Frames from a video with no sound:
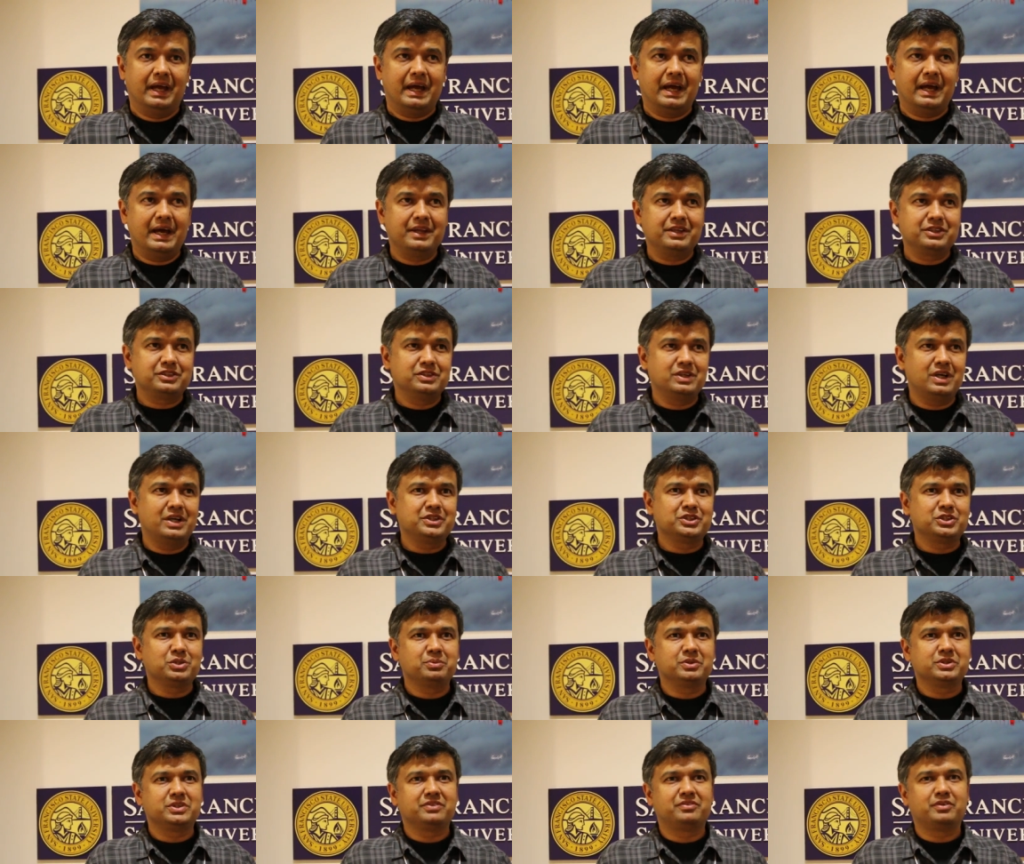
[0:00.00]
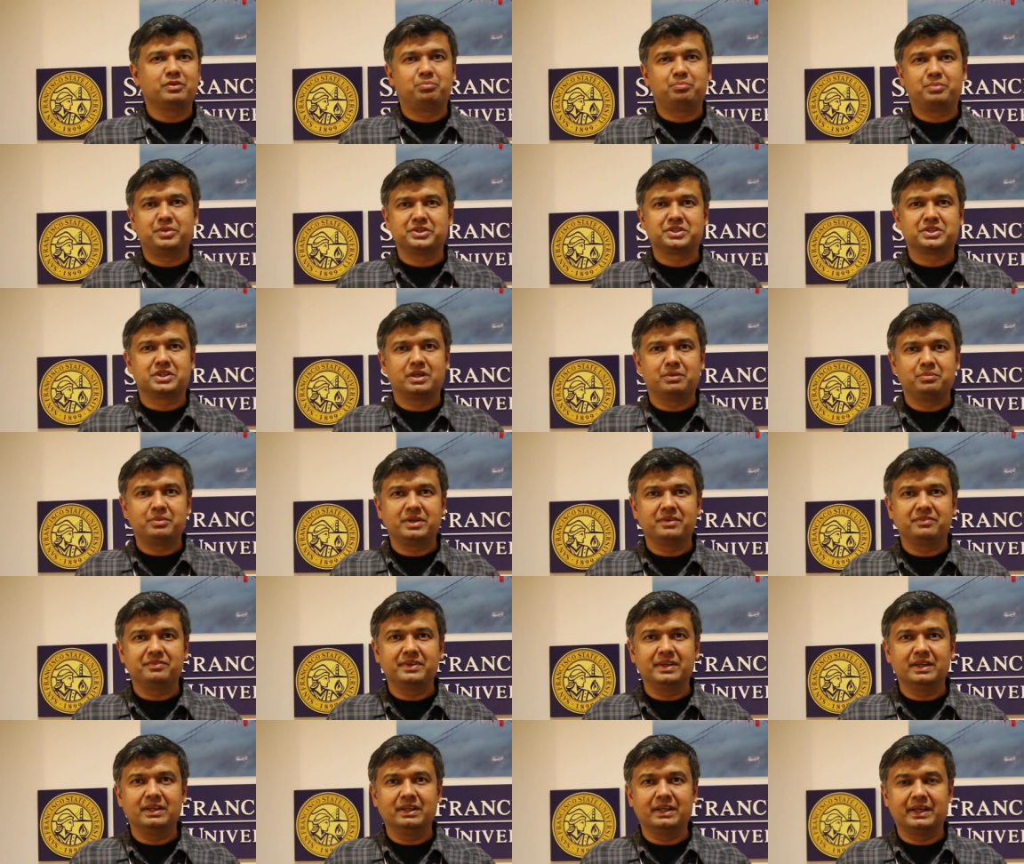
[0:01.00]
And it's not so much of a
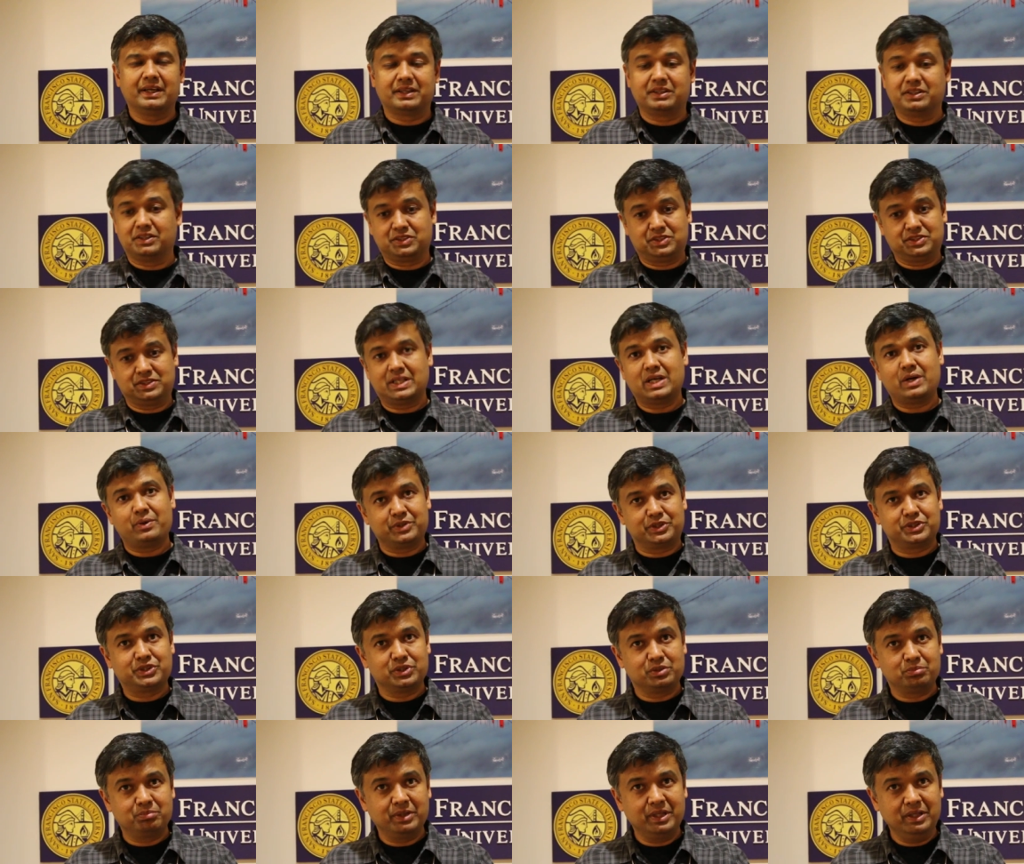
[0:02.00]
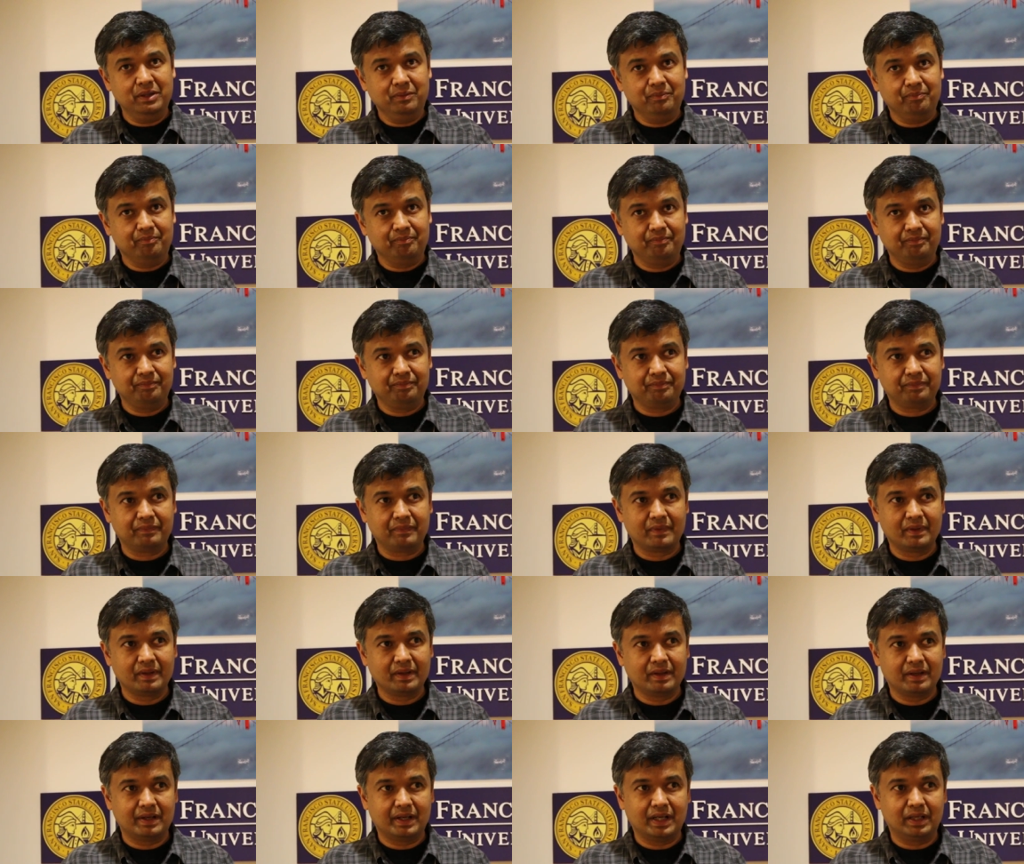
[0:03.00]
prescriptive thing, like this is how it should be.